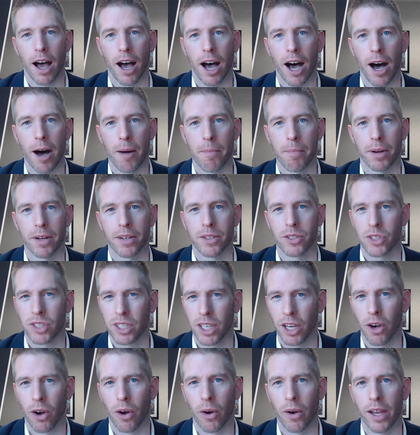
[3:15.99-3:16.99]
But
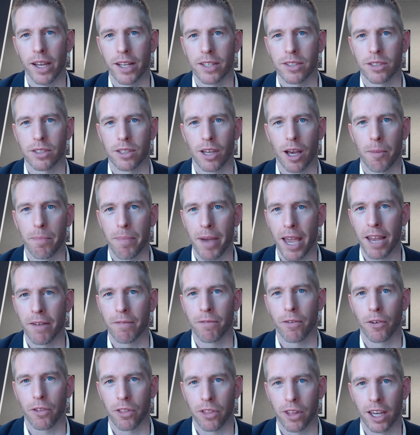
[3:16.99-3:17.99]
still, it's a
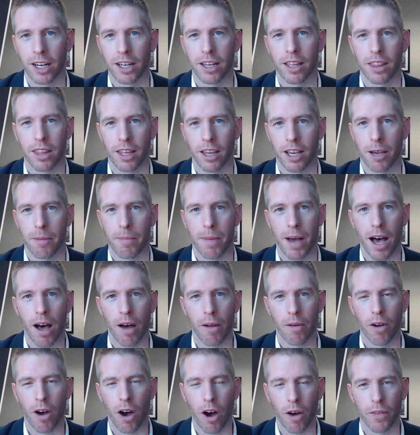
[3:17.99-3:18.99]
painful thing to think
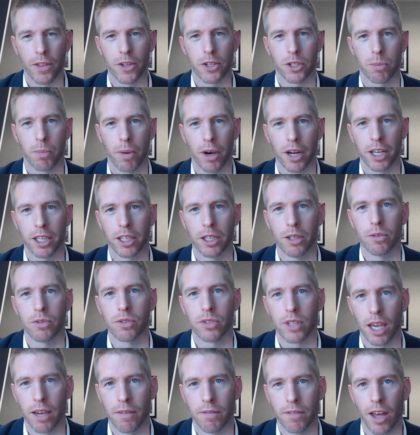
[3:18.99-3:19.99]
about all this money
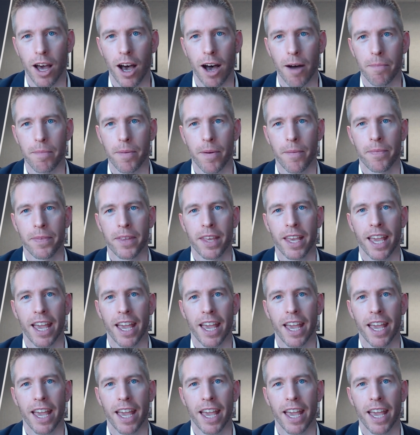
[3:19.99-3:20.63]
you saved up,